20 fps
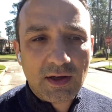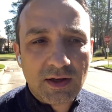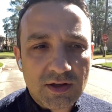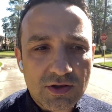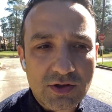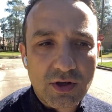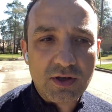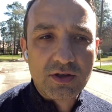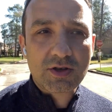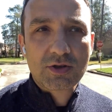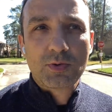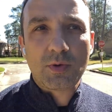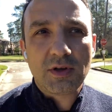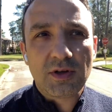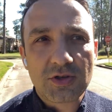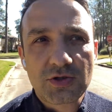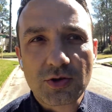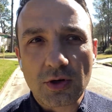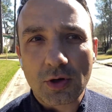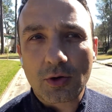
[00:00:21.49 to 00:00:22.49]
So I just wanted to
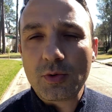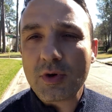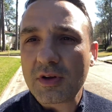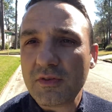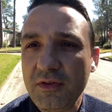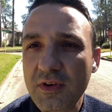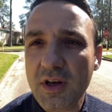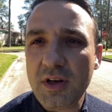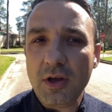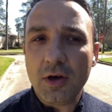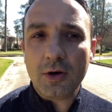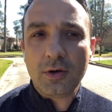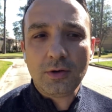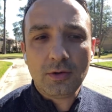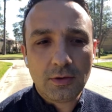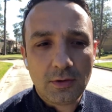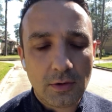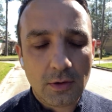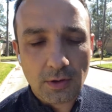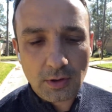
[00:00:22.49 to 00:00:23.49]
shoot a quick video
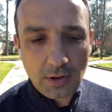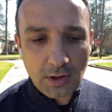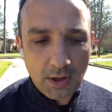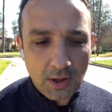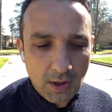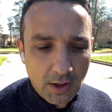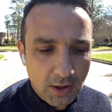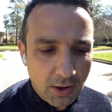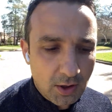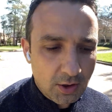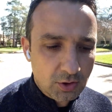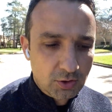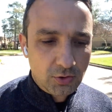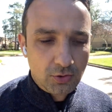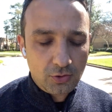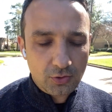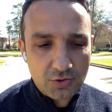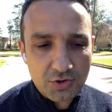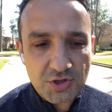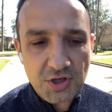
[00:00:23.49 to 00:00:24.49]

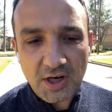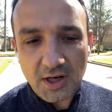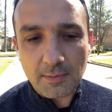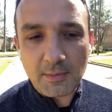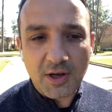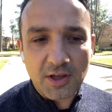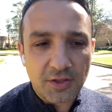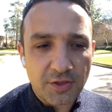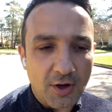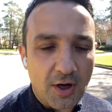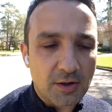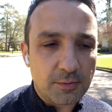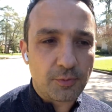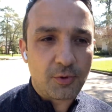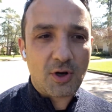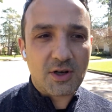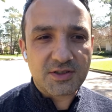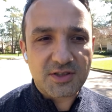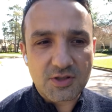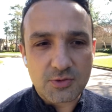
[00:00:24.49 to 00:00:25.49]
to share my thought
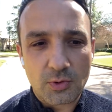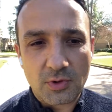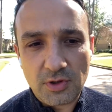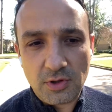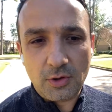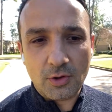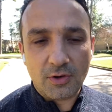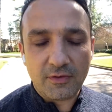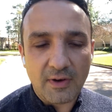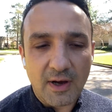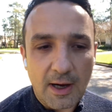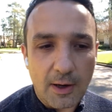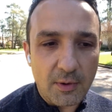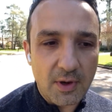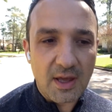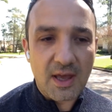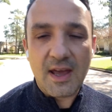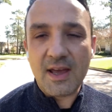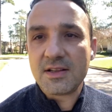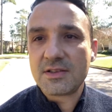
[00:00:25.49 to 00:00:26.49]
process with you of how I
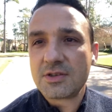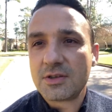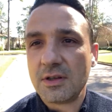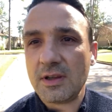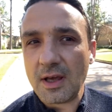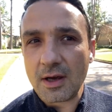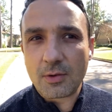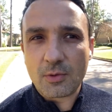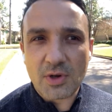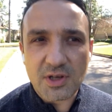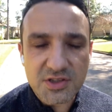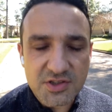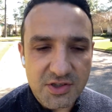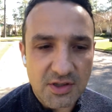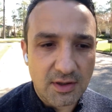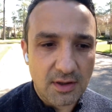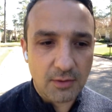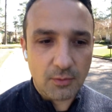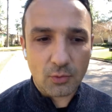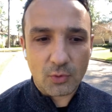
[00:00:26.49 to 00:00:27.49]
answered that
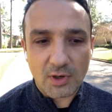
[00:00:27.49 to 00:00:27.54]
question,